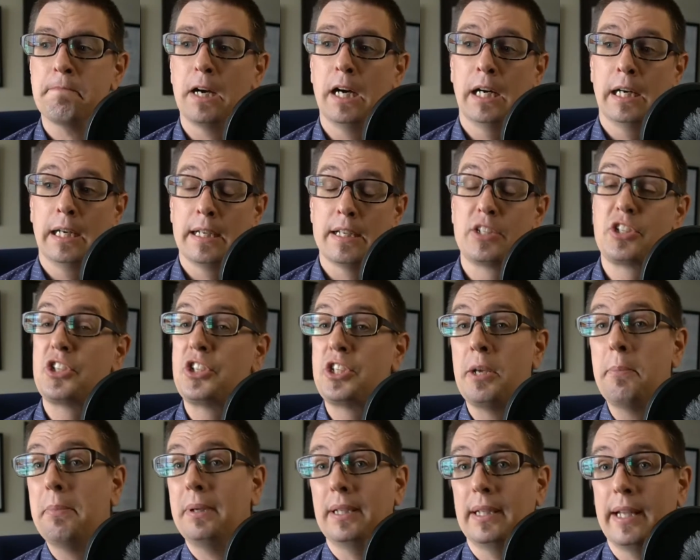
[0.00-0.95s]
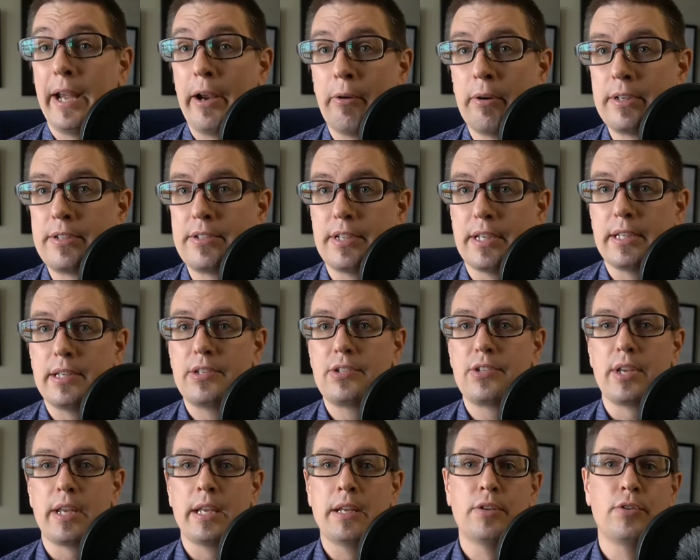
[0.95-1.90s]
similarities
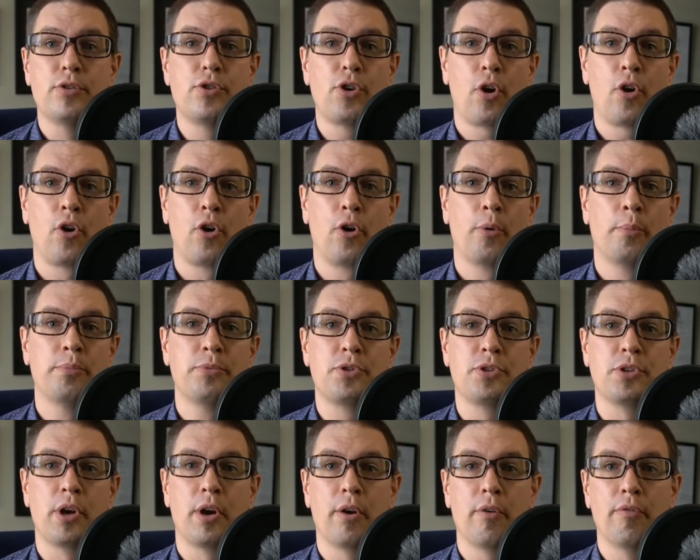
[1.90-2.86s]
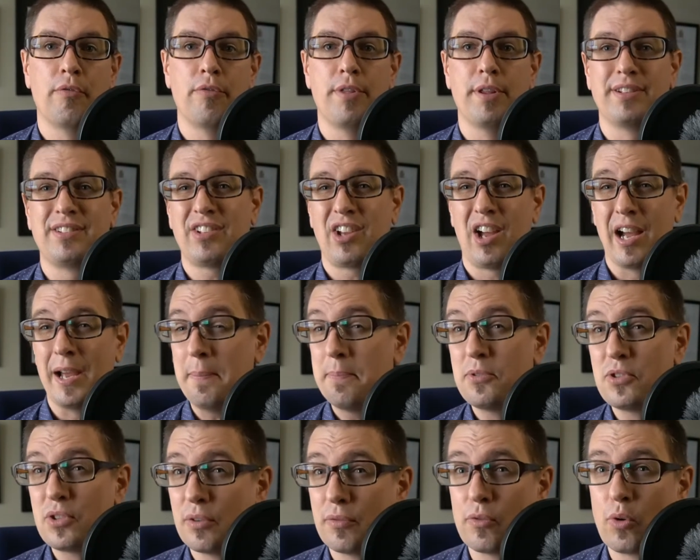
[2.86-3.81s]
in terms of the
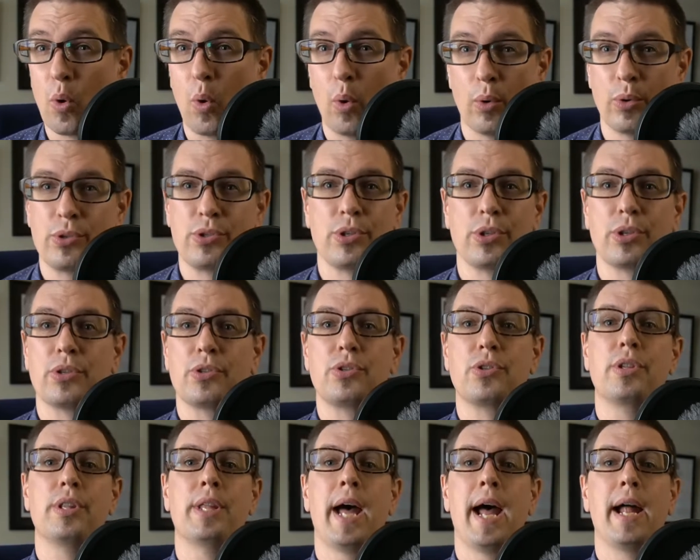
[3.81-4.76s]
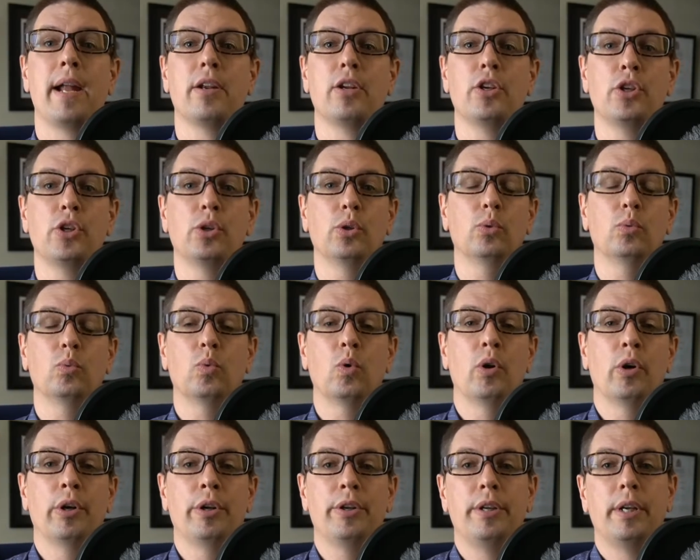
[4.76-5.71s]
types of courses that you
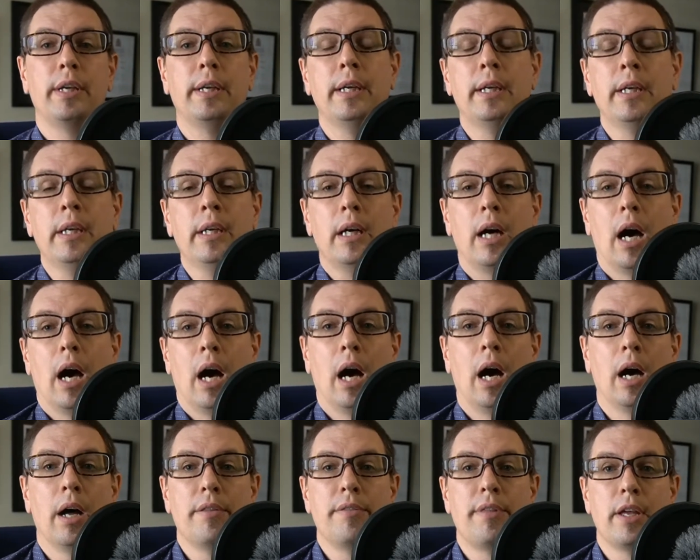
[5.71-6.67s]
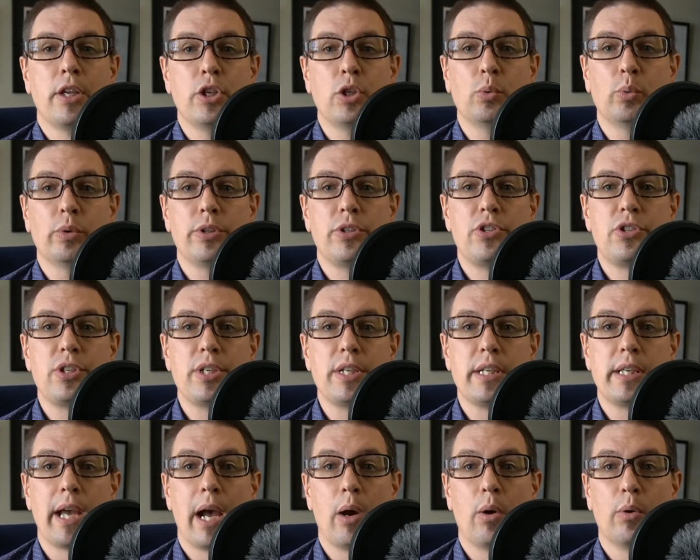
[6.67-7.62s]
would seek
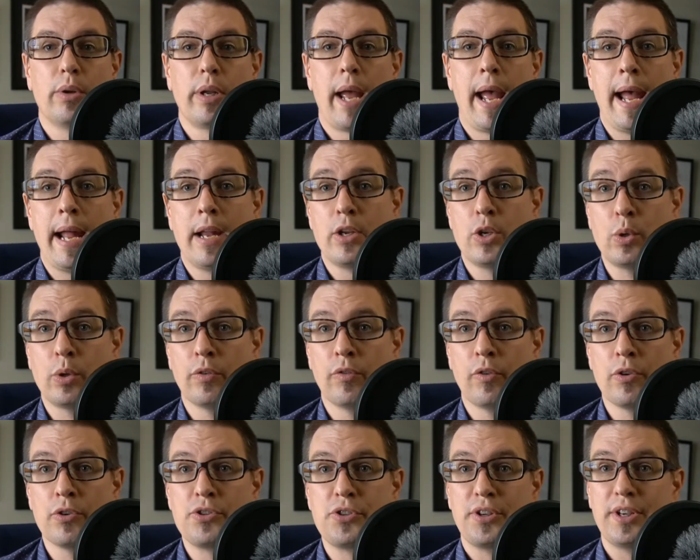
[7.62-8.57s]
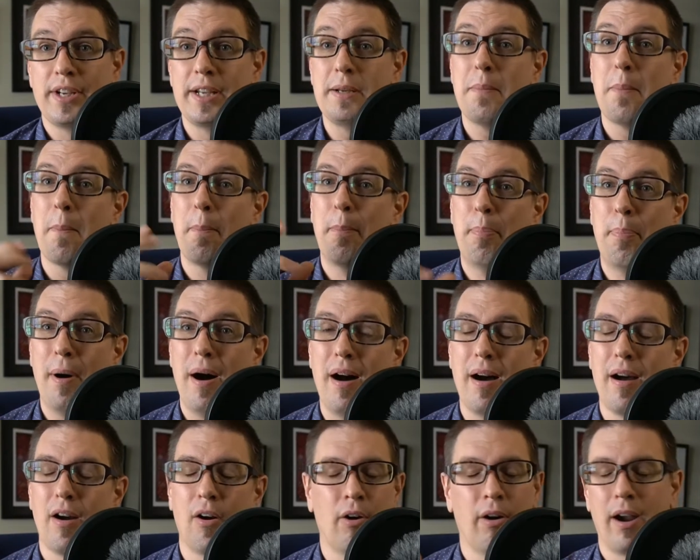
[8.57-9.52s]
out at university, but
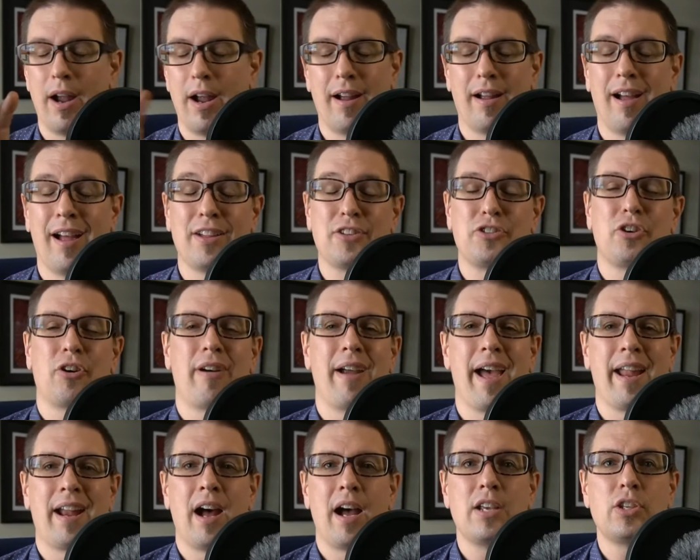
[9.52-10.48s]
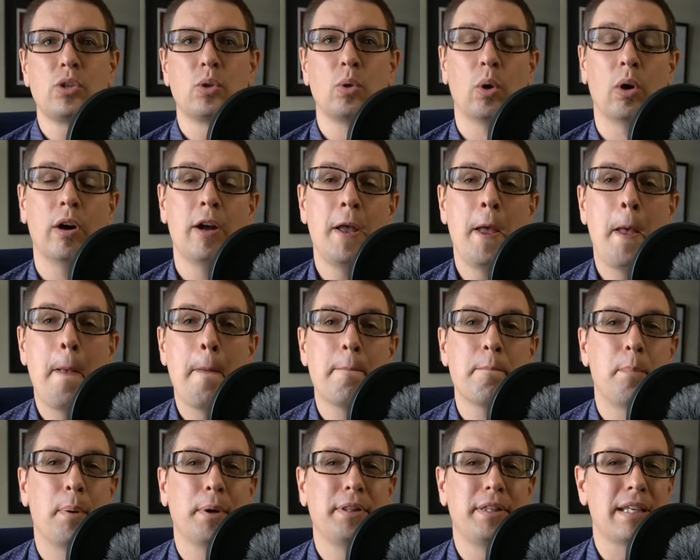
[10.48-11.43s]
or at high school.
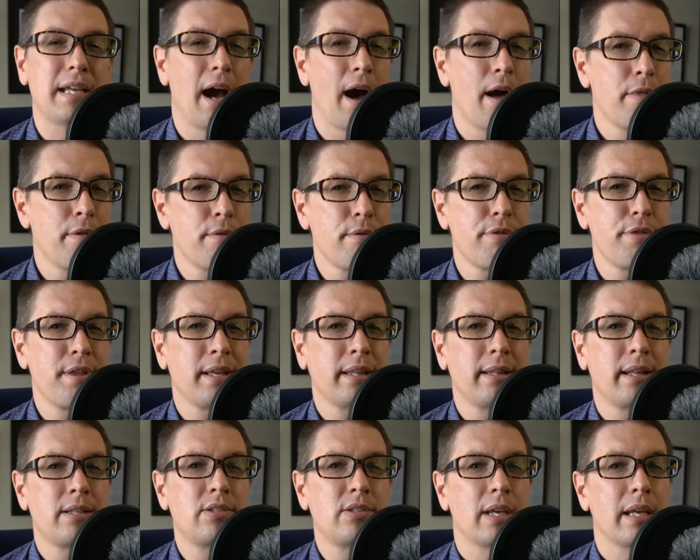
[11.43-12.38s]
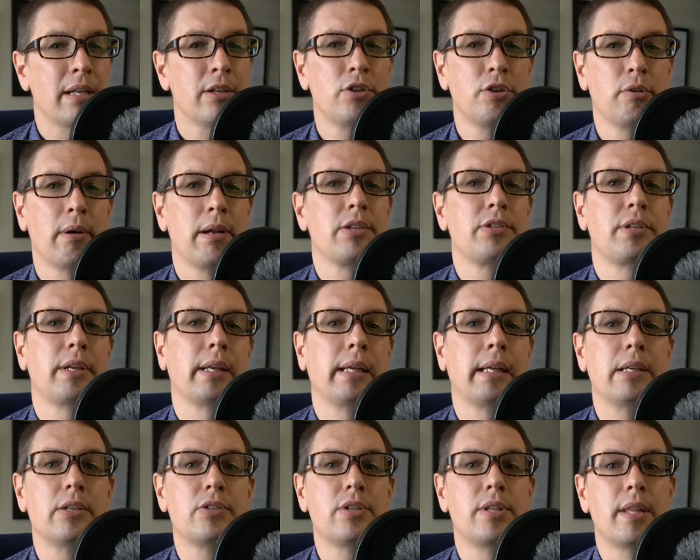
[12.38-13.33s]
But the other thing that's interesting
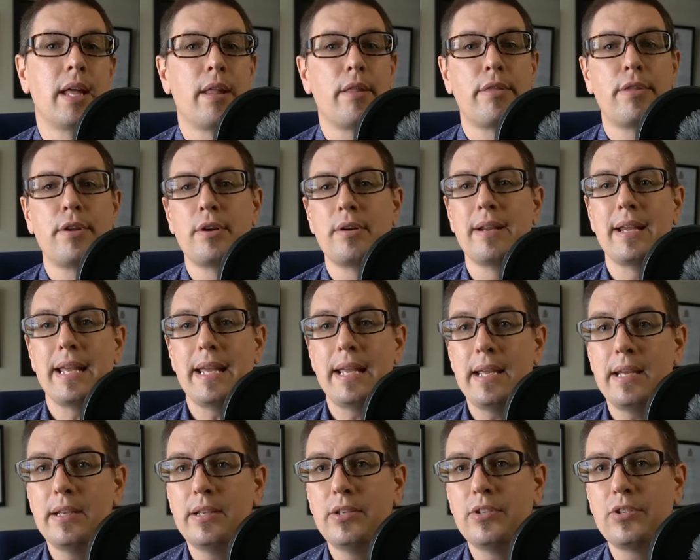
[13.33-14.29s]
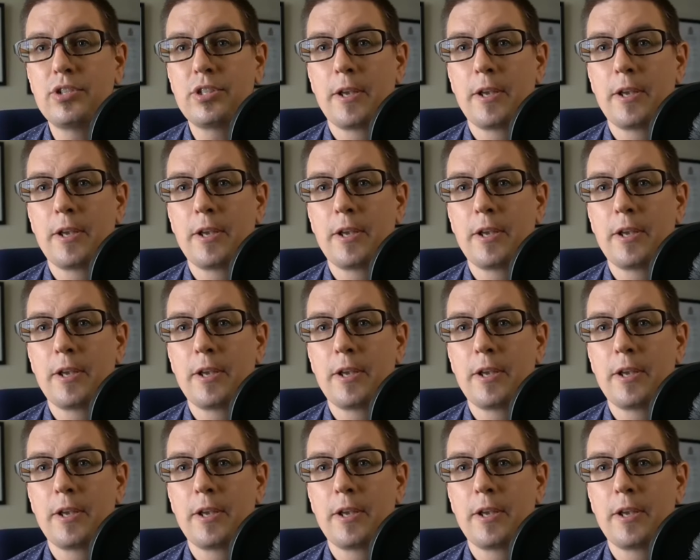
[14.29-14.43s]
is that there is